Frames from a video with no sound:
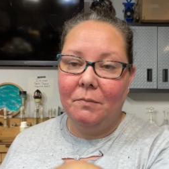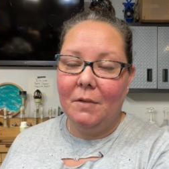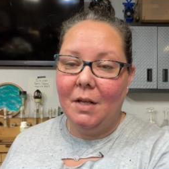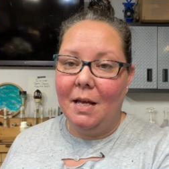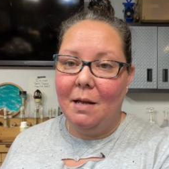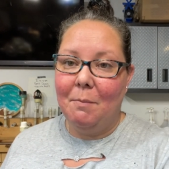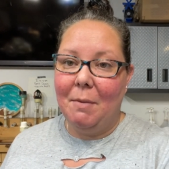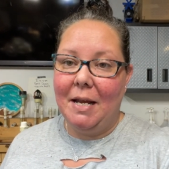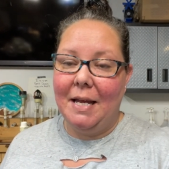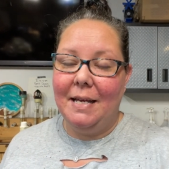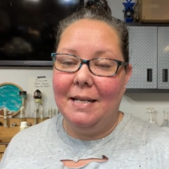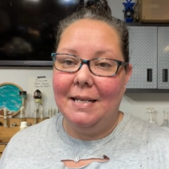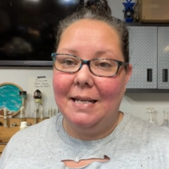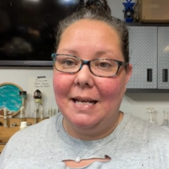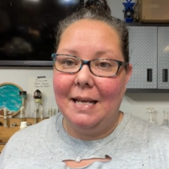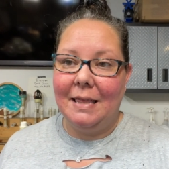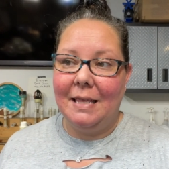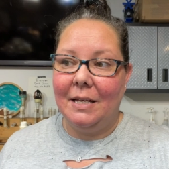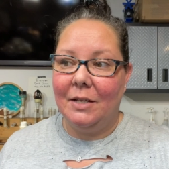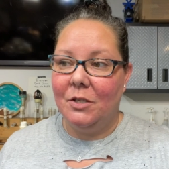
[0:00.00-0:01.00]
in my ending
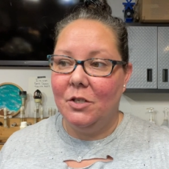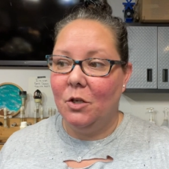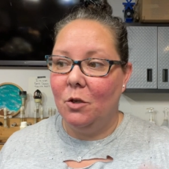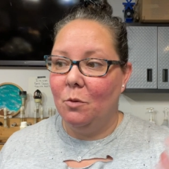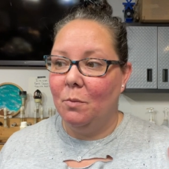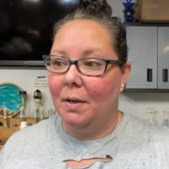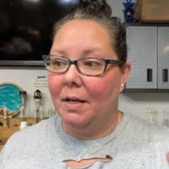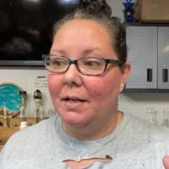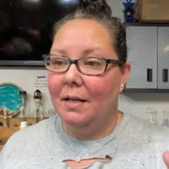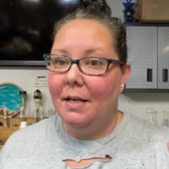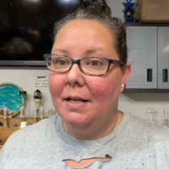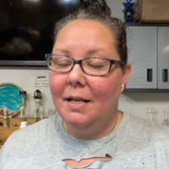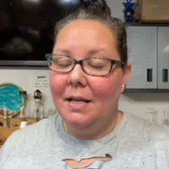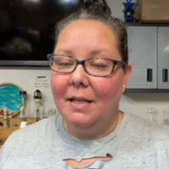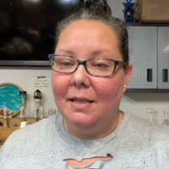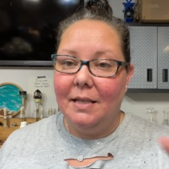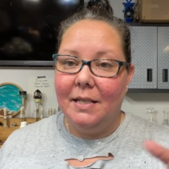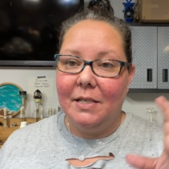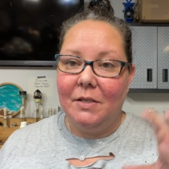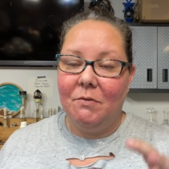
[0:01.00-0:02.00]
thing too, but
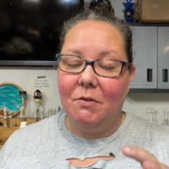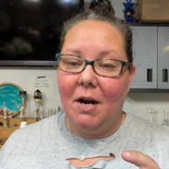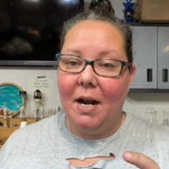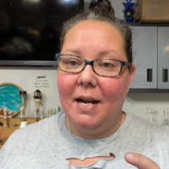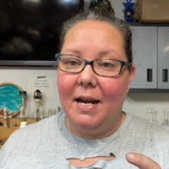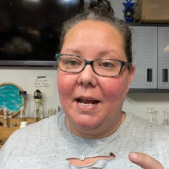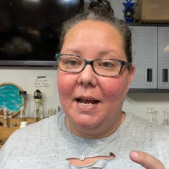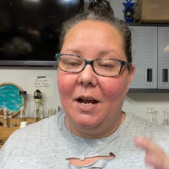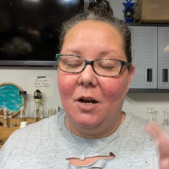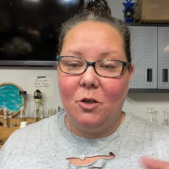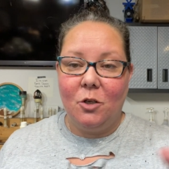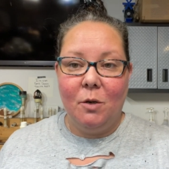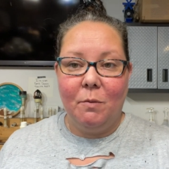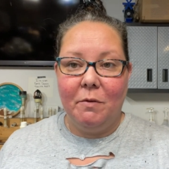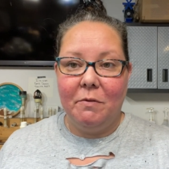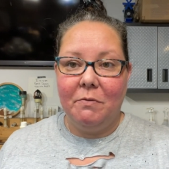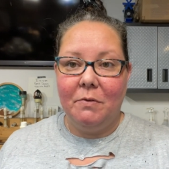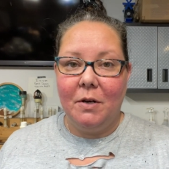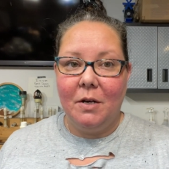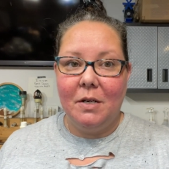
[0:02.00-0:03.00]
this Friday, October
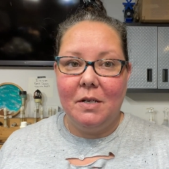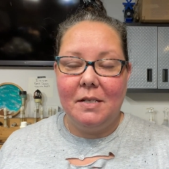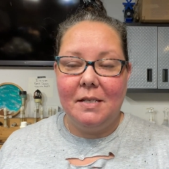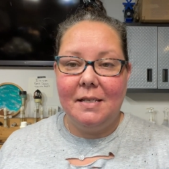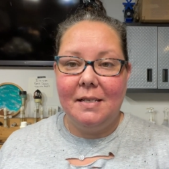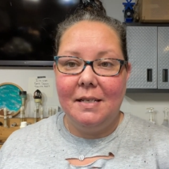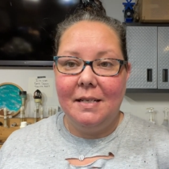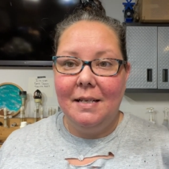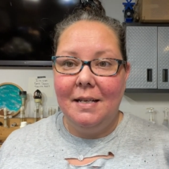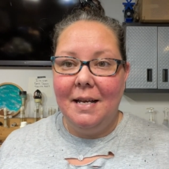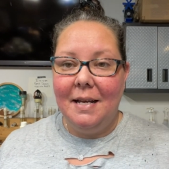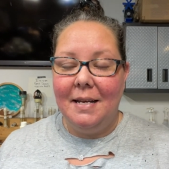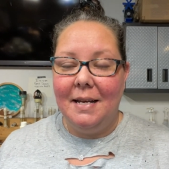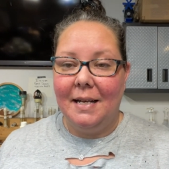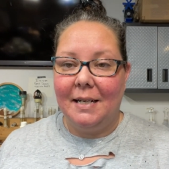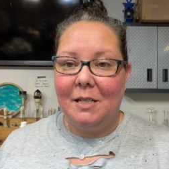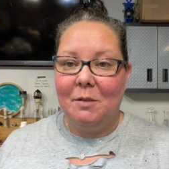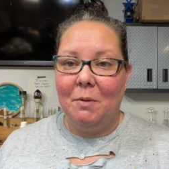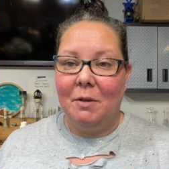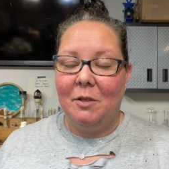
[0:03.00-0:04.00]
1st,
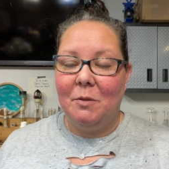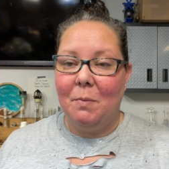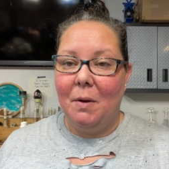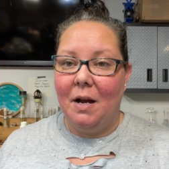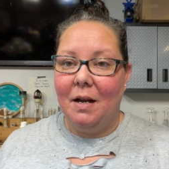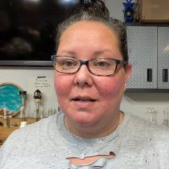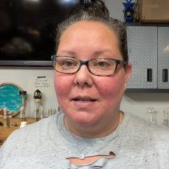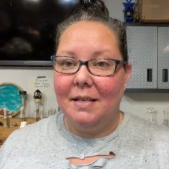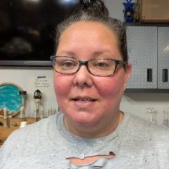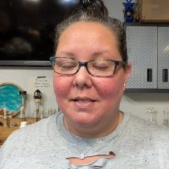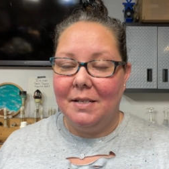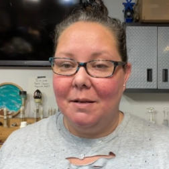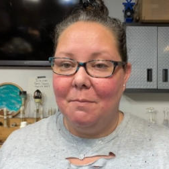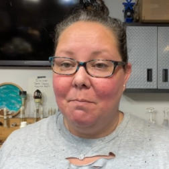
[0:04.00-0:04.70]
next month's box is,